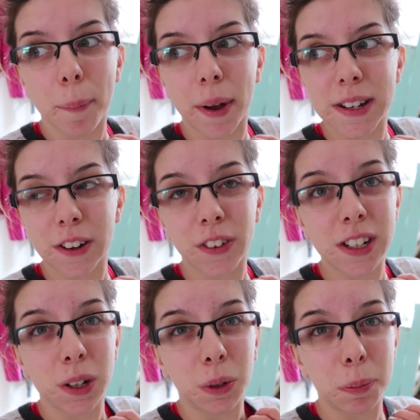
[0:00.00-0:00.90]
but I
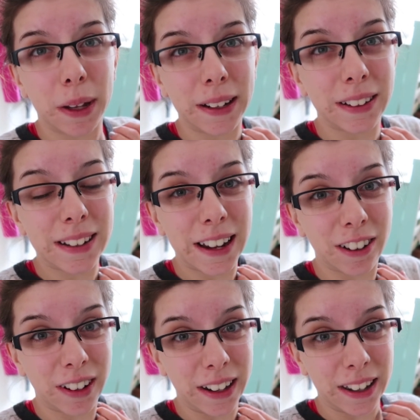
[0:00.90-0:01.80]
definitely don't want to be
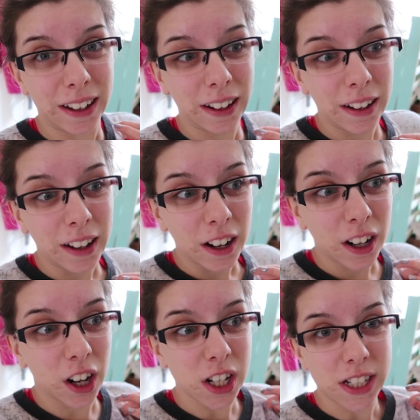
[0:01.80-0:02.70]
nearly
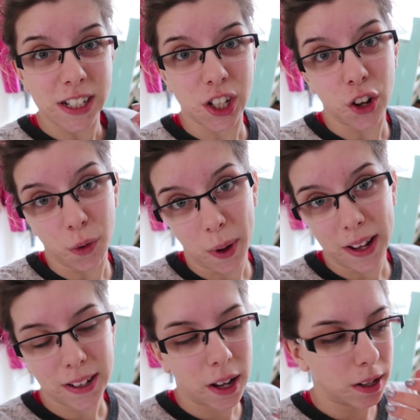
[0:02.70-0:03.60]
classing as
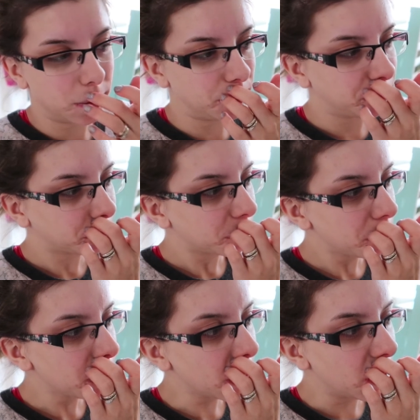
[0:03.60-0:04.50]
overweight, and
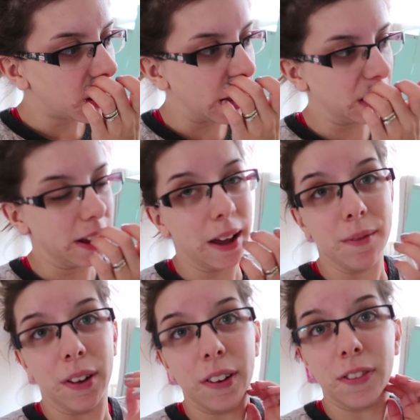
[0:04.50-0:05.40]
I
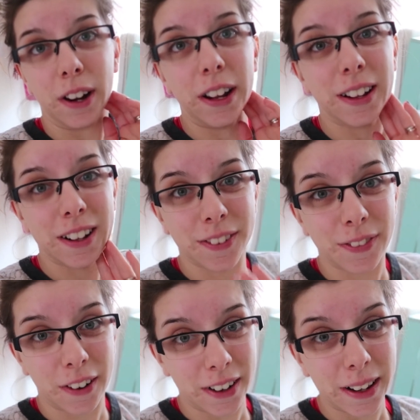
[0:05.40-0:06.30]
am very, very
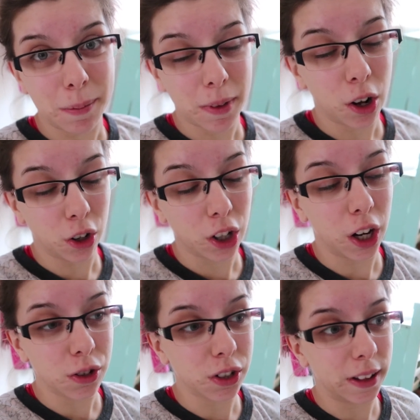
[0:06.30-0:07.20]

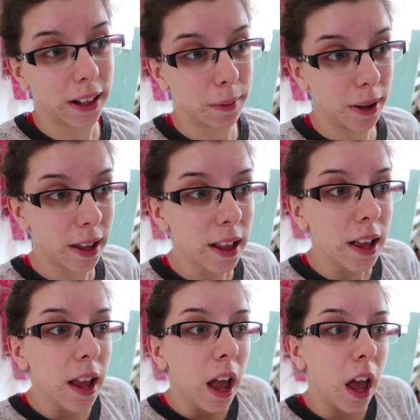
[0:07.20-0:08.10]
close on that limit,
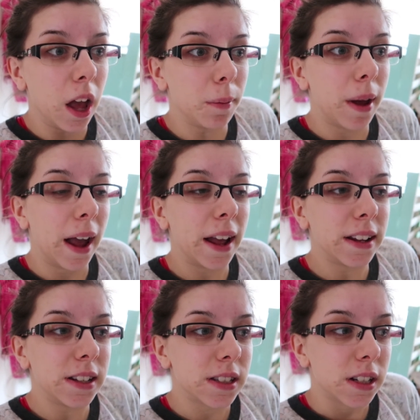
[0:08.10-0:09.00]

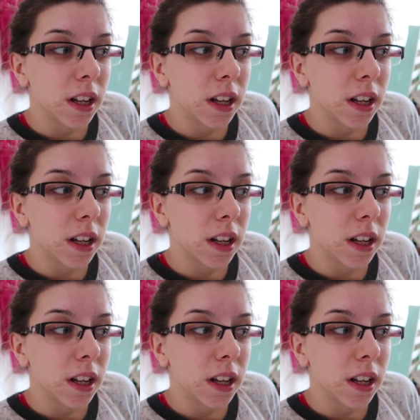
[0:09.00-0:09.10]
and